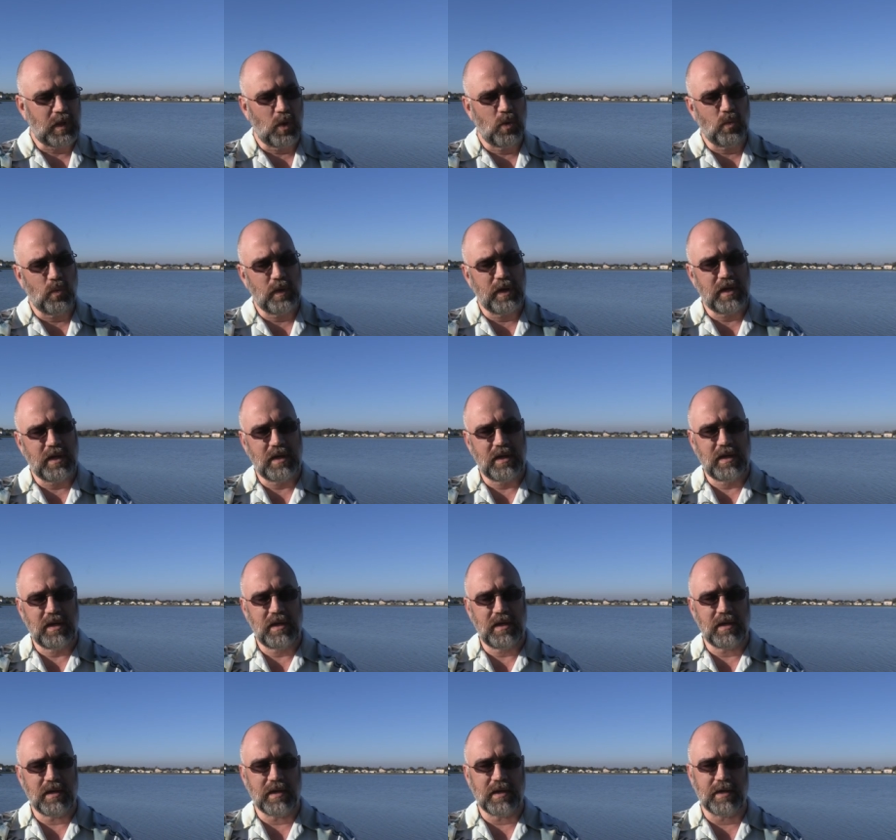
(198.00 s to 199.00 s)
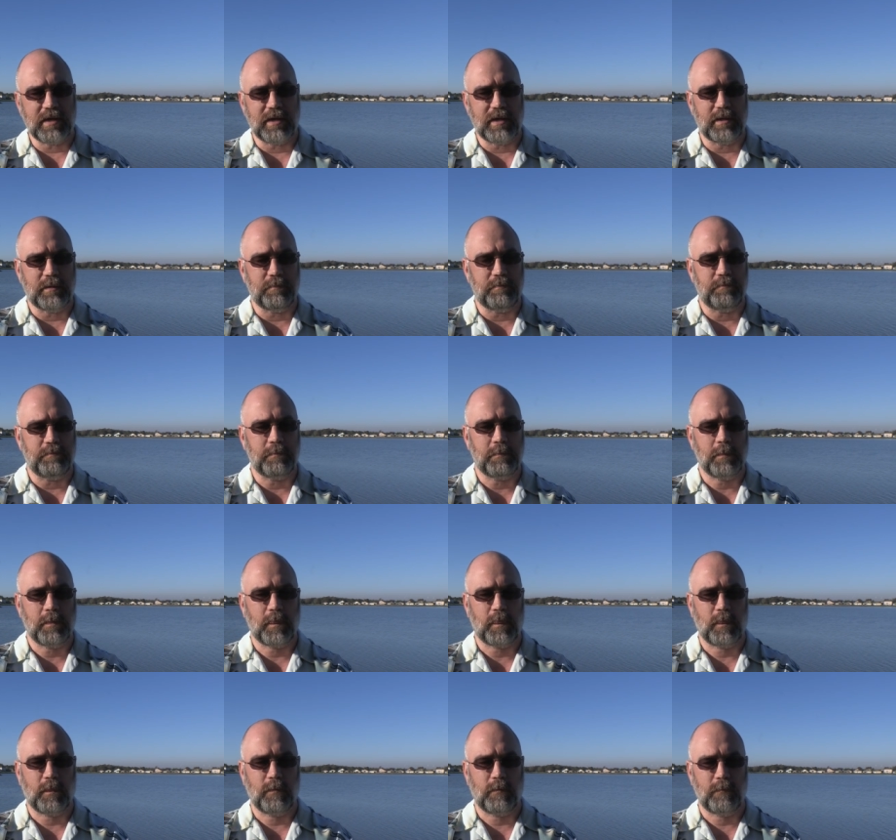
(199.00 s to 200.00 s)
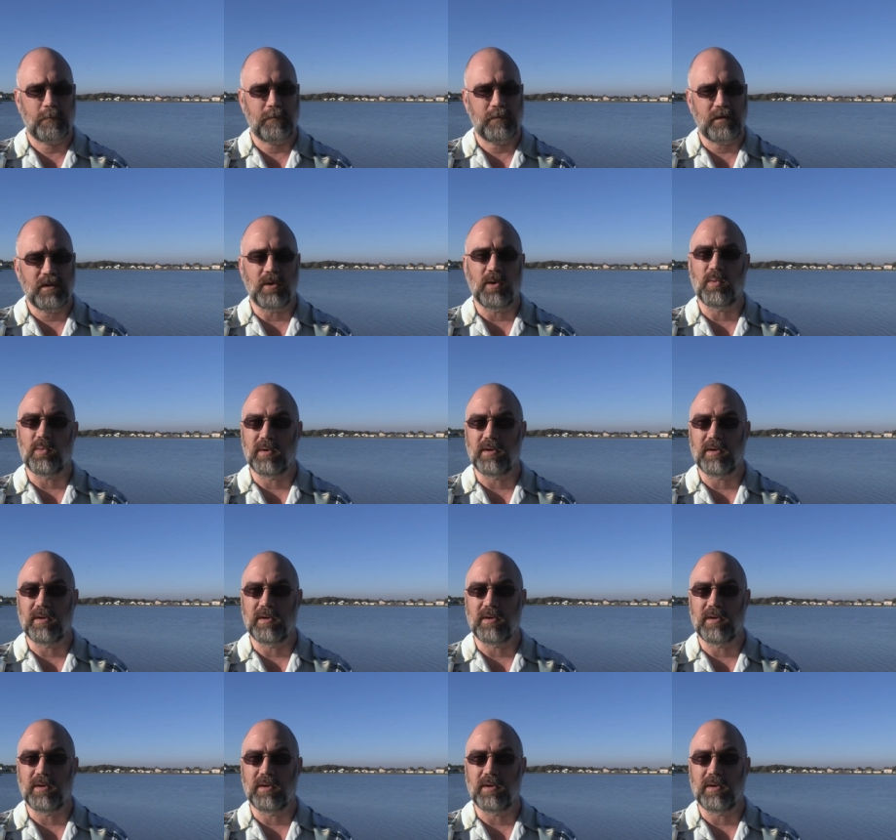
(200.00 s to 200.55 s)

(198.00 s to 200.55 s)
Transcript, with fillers: we, um, you know,